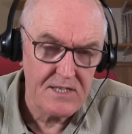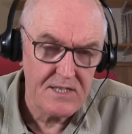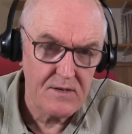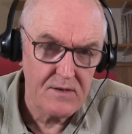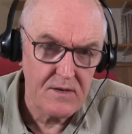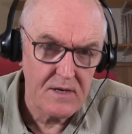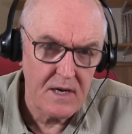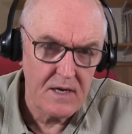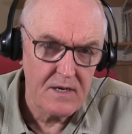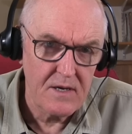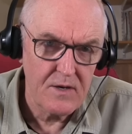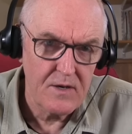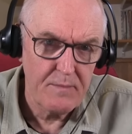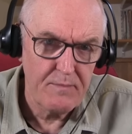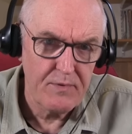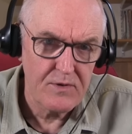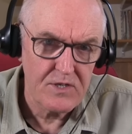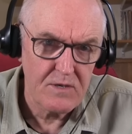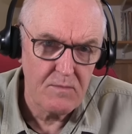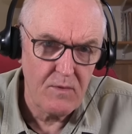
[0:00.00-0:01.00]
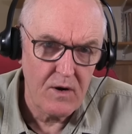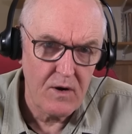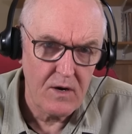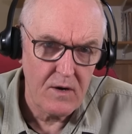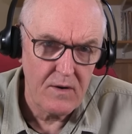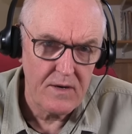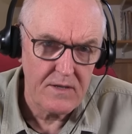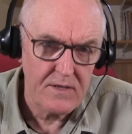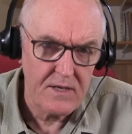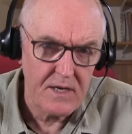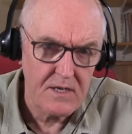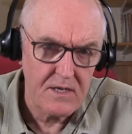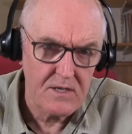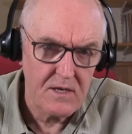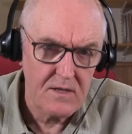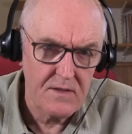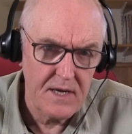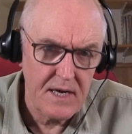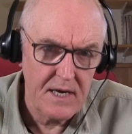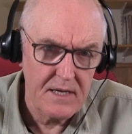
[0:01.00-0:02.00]
So I know you put some ongoing things
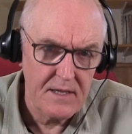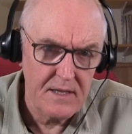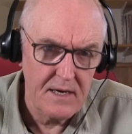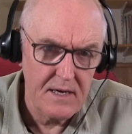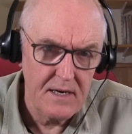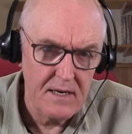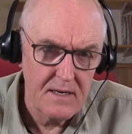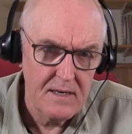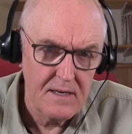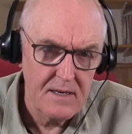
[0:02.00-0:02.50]
on there that are.